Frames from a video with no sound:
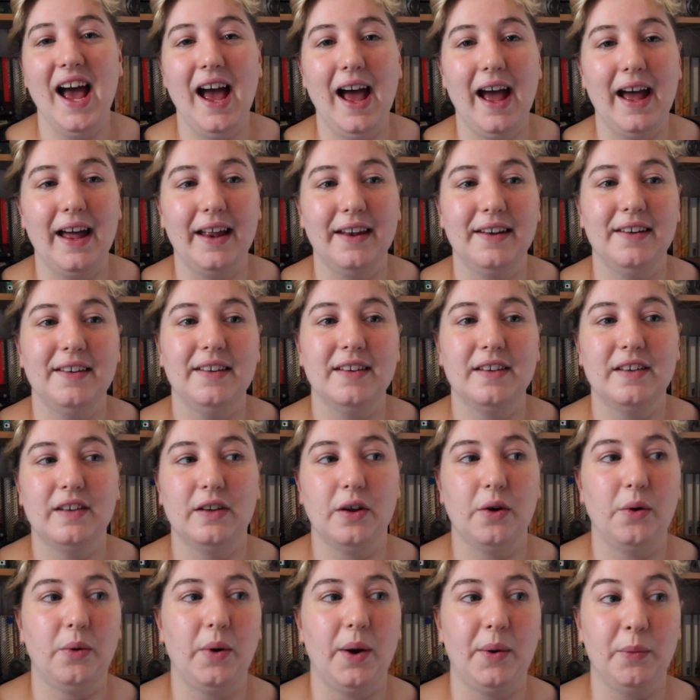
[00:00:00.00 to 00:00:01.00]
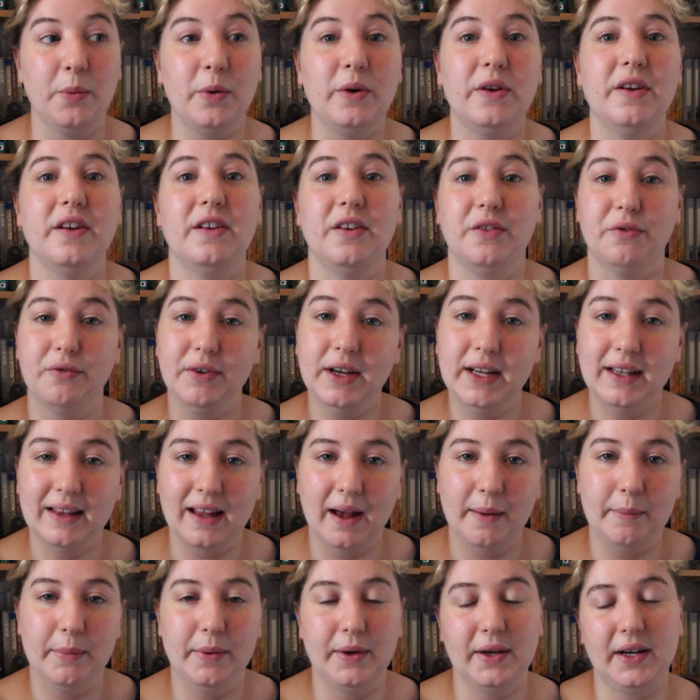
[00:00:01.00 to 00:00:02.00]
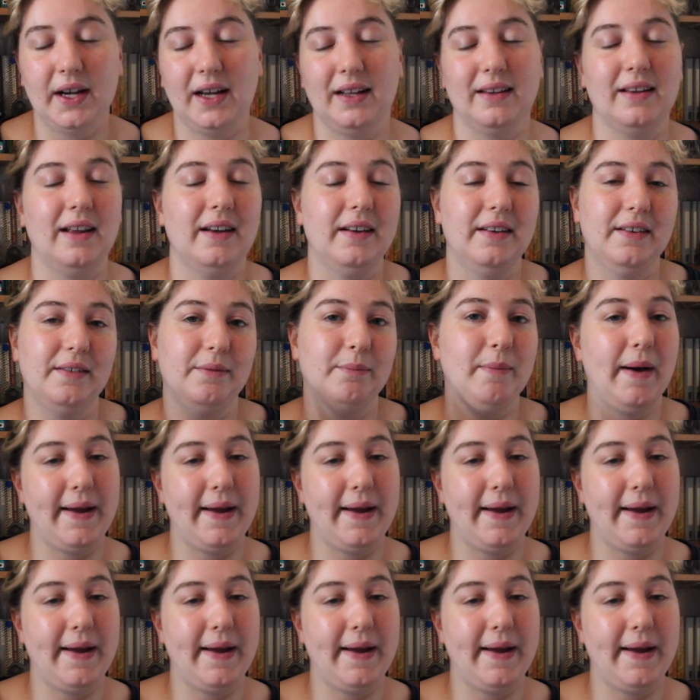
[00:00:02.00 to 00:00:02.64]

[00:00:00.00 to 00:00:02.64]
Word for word: and so I wanted to read that book and then